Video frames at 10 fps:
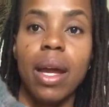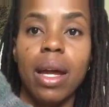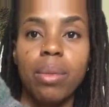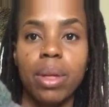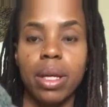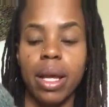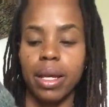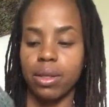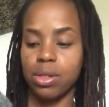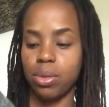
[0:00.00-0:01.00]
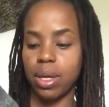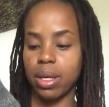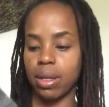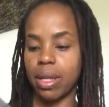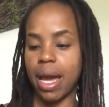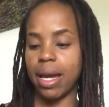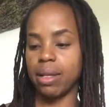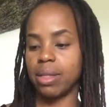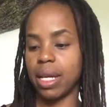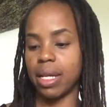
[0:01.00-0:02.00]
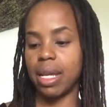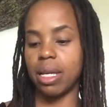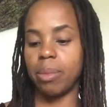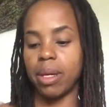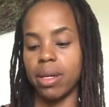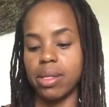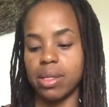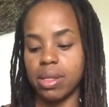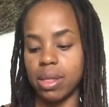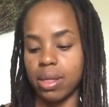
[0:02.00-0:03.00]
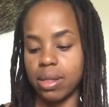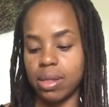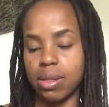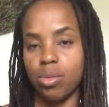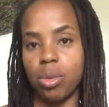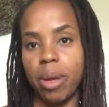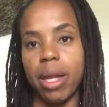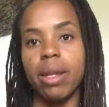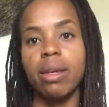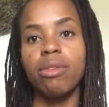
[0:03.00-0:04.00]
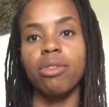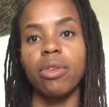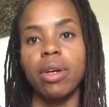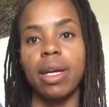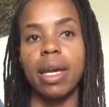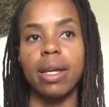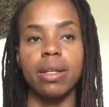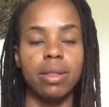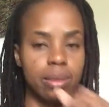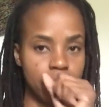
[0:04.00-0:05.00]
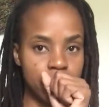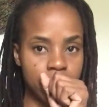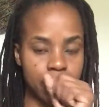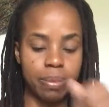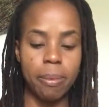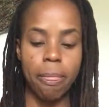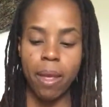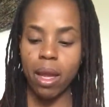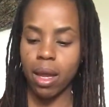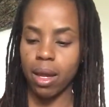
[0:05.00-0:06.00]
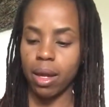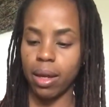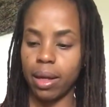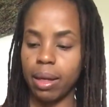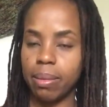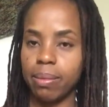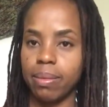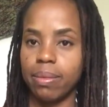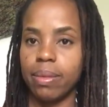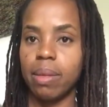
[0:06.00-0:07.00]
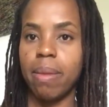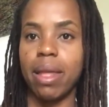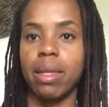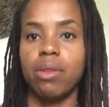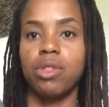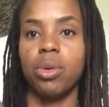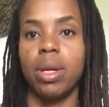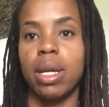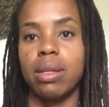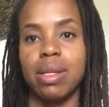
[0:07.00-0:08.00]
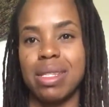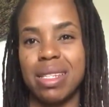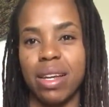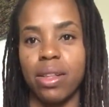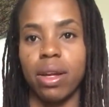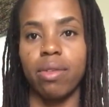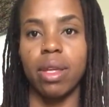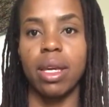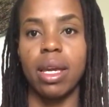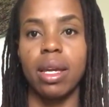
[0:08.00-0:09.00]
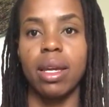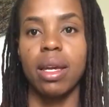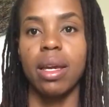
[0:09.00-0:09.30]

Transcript: I really like doing that technique because it's repetitive and the method of doing it doesn't take a lot of thinking,